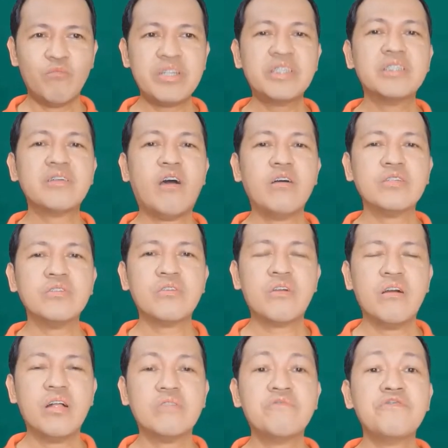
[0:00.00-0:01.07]
which is also
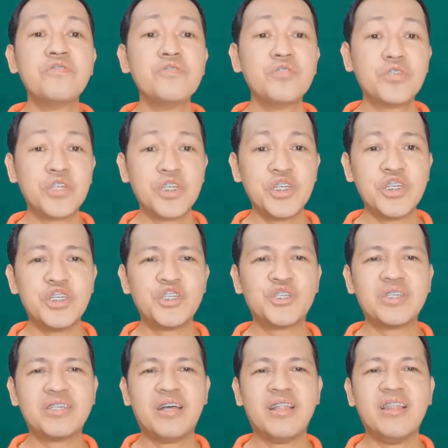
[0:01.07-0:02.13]
called future
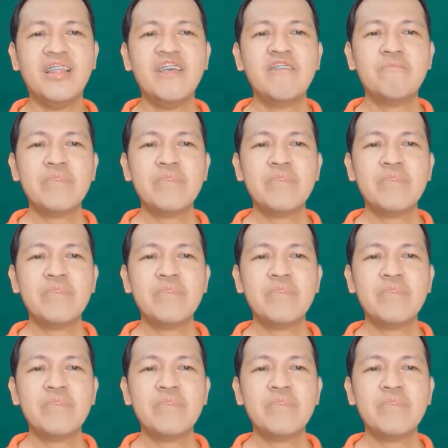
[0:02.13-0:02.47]
conditional